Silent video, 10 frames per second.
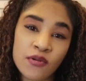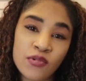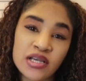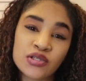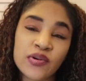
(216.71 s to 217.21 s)

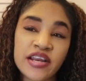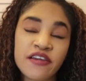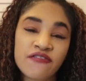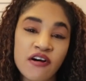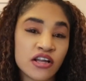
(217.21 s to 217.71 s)
was when
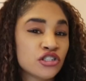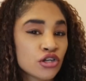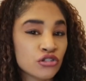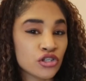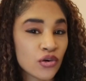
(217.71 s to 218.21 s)
he fought
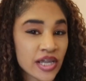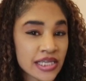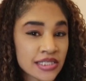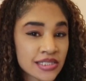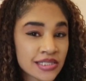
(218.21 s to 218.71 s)
Joe
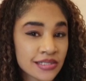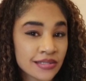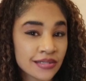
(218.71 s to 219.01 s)
Joyce,